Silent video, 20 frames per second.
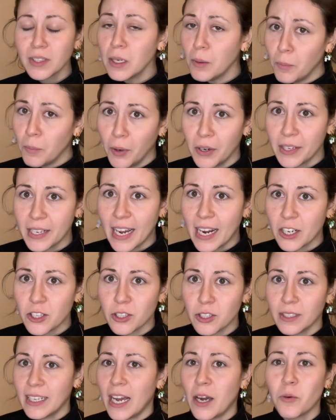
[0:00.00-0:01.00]
body.
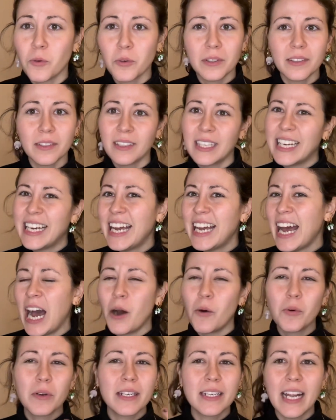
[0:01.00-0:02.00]
Actually, I
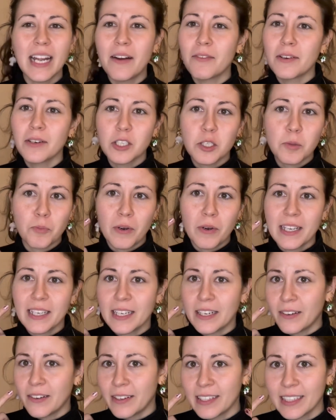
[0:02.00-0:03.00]
would never spray
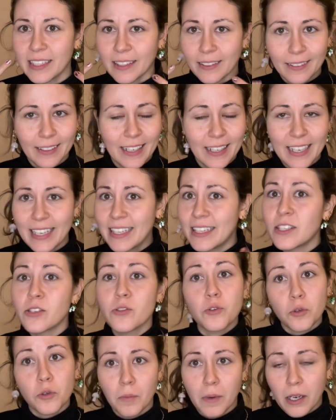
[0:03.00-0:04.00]
here and here. Like, it's
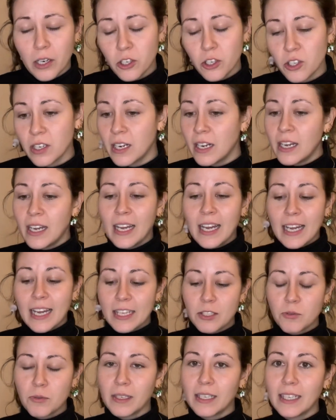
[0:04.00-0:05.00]
too much.
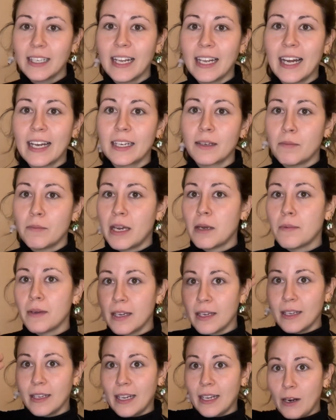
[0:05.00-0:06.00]
It's really like
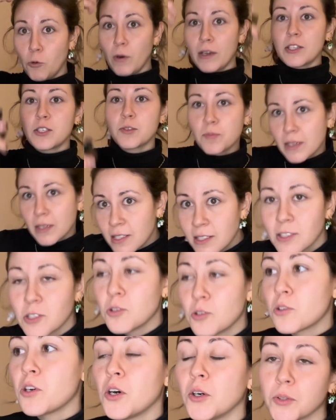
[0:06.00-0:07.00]
maybe one spritz you
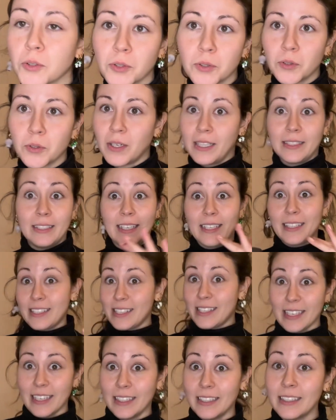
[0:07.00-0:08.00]
go through and that's
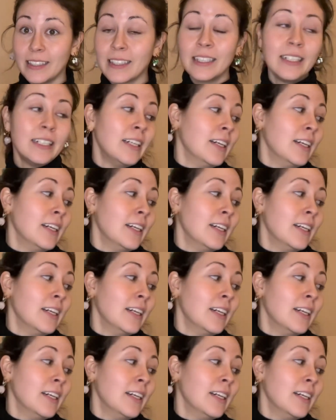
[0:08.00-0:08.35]
it.